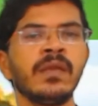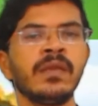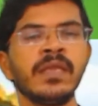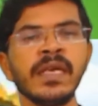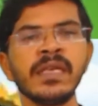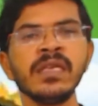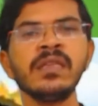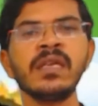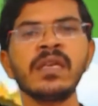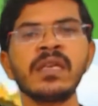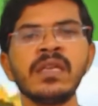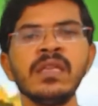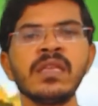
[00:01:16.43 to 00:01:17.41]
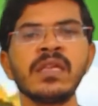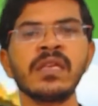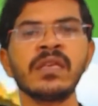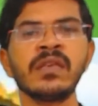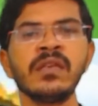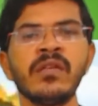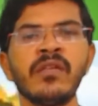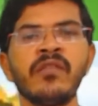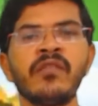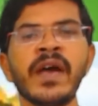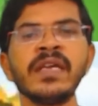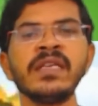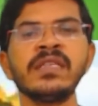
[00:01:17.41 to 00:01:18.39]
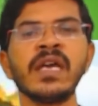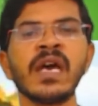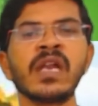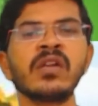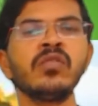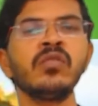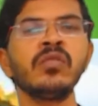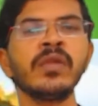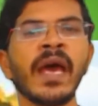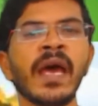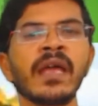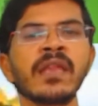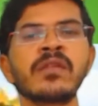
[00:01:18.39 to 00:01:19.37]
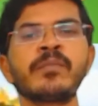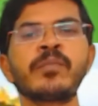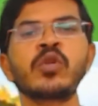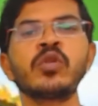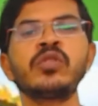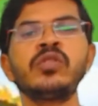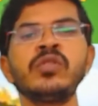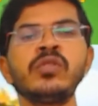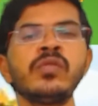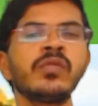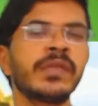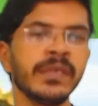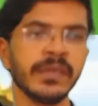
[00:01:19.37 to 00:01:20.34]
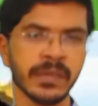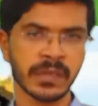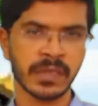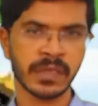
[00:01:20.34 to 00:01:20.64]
That is the reason why they are known as the producers.